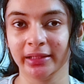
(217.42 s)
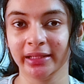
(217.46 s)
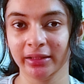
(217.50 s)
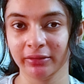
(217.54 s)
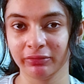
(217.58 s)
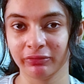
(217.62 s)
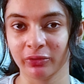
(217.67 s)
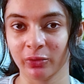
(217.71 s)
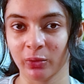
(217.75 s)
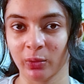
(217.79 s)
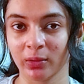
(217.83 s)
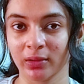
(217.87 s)

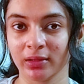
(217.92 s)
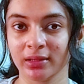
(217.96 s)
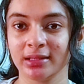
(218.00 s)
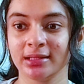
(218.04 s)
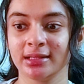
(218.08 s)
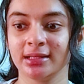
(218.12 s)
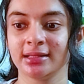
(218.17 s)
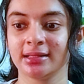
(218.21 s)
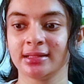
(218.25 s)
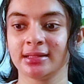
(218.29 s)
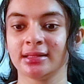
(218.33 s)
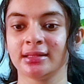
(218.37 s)

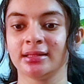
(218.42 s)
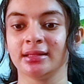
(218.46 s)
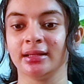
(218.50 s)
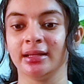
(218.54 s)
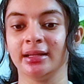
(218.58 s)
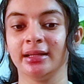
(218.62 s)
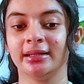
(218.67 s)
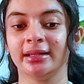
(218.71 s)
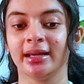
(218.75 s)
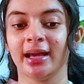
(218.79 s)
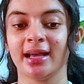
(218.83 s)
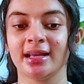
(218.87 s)
defocus,
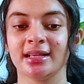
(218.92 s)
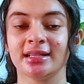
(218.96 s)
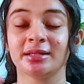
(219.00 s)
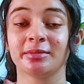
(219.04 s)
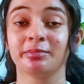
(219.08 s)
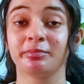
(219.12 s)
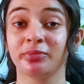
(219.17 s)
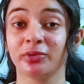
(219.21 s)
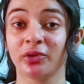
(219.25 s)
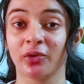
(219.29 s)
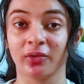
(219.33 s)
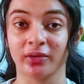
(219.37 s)
it
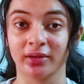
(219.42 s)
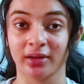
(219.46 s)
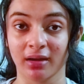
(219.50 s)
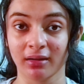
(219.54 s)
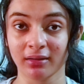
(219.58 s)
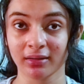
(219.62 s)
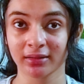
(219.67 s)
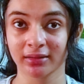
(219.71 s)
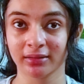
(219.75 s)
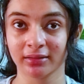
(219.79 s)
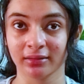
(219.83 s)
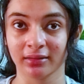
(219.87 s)
has
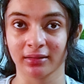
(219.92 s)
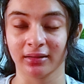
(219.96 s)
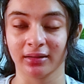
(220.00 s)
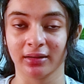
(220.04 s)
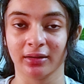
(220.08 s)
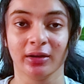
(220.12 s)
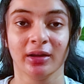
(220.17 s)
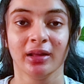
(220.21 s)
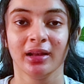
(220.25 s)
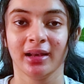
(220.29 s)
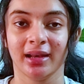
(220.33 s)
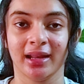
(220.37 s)
product,
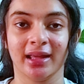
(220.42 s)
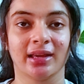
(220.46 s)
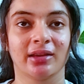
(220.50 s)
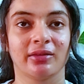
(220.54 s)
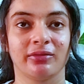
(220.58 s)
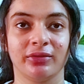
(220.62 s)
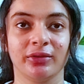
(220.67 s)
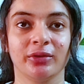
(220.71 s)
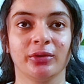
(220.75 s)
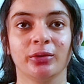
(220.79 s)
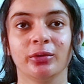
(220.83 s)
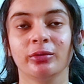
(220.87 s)
like
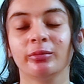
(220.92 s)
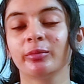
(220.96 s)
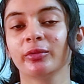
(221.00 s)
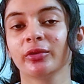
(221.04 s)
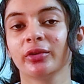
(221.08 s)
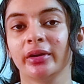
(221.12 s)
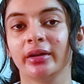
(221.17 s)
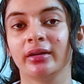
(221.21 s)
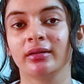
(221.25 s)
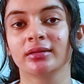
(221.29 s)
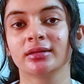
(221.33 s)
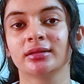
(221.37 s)
if you do
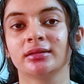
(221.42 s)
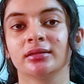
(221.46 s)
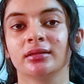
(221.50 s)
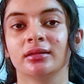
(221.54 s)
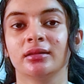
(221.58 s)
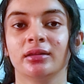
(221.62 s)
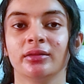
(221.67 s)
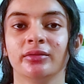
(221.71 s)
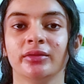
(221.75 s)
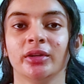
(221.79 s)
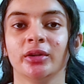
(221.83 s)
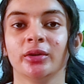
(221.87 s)
product
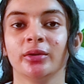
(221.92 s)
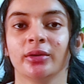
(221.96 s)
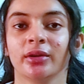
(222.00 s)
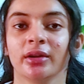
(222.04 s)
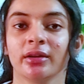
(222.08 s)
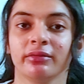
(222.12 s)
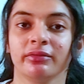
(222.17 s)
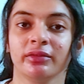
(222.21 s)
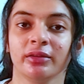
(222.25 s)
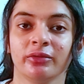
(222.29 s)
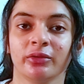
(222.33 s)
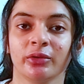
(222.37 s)

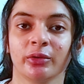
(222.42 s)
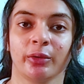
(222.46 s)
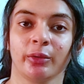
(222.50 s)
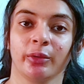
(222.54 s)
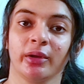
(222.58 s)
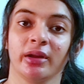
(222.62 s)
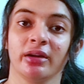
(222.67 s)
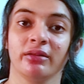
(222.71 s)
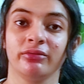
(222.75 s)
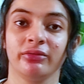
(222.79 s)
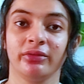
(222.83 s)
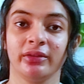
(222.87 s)
videography,
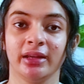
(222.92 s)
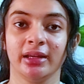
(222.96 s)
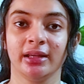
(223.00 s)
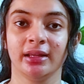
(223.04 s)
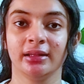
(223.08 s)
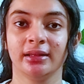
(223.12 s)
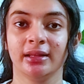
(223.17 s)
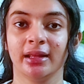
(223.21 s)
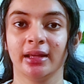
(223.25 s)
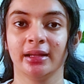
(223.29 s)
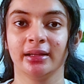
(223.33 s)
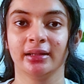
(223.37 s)

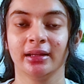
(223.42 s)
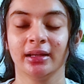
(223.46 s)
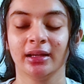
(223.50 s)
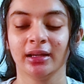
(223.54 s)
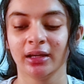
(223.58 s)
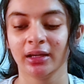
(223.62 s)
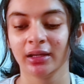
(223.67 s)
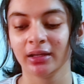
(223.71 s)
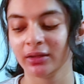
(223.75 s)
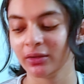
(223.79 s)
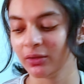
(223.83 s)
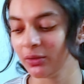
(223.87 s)
photography, then
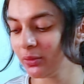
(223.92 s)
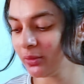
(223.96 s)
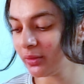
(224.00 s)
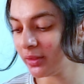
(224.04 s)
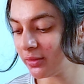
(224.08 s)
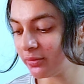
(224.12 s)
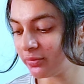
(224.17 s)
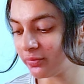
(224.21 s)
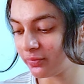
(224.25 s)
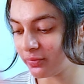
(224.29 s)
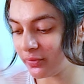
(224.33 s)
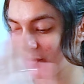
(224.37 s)
you know,
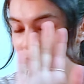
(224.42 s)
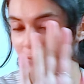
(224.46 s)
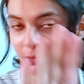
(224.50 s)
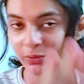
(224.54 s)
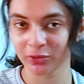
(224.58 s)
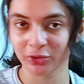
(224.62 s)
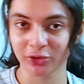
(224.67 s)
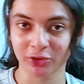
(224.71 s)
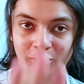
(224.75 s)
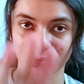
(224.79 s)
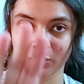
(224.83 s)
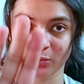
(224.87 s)
if
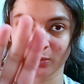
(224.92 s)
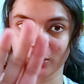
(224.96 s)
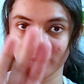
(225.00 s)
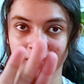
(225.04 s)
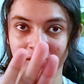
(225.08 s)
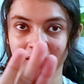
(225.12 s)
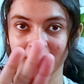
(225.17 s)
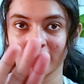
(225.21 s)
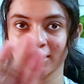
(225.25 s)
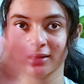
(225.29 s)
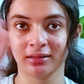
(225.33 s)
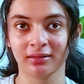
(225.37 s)
you show
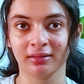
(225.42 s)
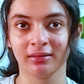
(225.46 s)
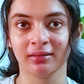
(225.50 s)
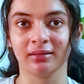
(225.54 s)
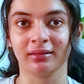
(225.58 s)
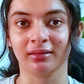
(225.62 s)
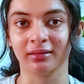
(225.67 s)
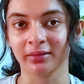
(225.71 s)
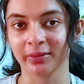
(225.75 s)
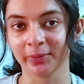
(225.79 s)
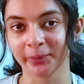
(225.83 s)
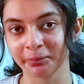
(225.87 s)
the
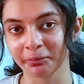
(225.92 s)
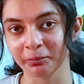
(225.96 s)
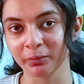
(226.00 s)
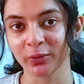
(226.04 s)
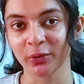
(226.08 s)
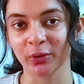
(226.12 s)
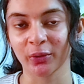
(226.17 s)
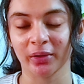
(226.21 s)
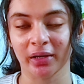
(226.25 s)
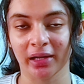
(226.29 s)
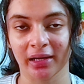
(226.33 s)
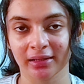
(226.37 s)

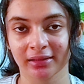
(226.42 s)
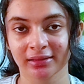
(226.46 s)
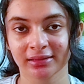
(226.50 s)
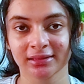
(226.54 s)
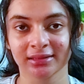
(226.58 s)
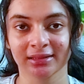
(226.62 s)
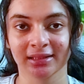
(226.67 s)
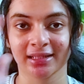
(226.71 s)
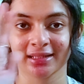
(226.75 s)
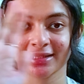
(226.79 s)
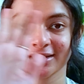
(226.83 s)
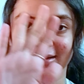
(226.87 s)

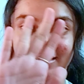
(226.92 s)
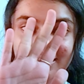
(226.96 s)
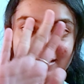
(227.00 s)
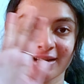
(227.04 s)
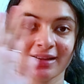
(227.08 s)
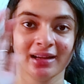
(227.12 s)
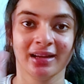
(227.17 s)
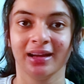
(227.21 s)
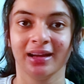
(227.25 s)
product, it